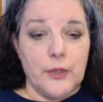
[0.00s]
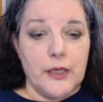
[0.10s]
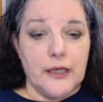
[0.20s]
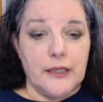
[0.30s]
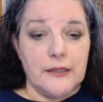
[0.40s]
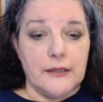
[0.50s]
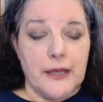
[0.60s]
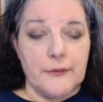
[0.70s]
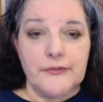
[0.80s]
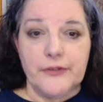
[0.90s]
I
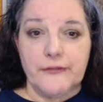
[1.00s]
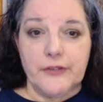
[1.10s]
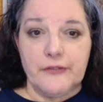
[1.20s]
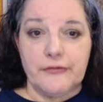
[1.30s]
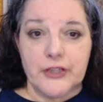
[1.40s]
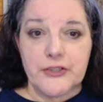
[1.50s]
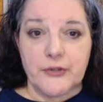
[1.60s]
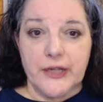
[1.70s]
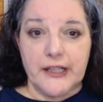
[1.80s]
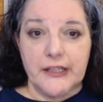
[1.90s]
was feeling very
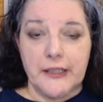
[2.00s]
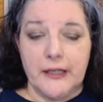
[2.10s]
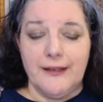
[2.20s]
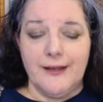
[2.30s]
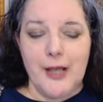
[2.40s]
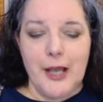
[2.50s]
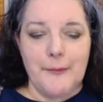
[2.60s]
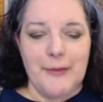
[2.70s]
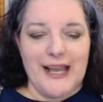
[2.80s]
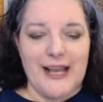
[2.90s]
frustrated
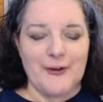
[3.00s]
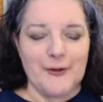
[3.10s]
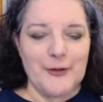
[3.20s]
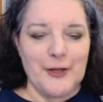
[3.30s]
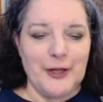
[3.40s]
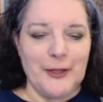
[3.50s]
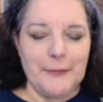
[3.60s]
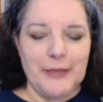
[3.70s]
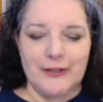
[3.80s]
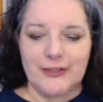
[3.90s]
about
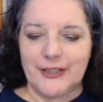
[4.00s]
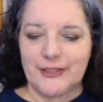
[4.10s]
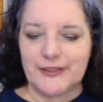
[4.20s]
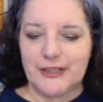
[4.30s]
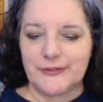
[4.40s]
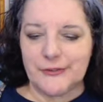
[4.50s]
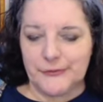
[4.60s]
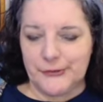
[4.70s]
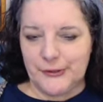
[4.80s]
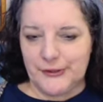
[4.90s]
politics and so
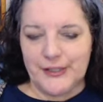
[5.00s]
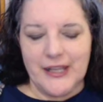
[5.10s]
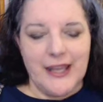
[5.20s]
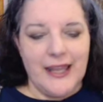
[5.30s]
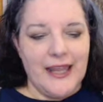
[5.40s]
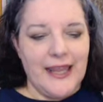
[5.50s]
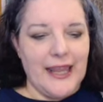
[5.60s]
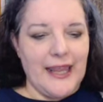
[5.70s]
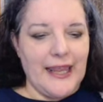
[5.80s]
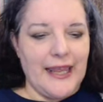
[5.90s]
forth,
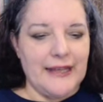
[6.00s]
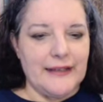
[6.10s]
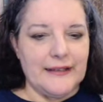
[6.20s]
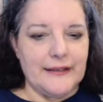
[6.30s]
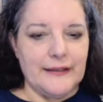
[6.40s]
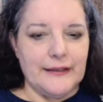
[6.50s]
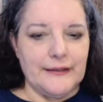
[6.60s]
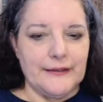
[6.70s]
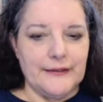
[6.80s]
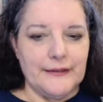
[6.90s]
and
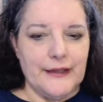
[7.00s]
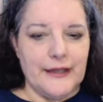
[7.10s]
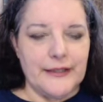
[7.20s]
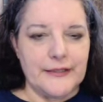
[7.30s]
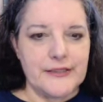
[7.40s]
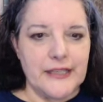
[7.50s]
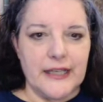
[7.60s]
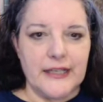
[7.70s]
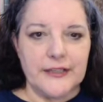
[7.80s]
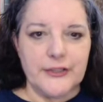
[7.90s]
I
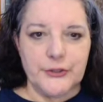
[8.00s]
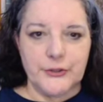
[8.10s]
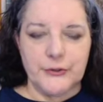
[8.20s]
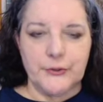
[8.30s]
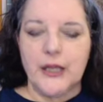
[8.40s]
decided to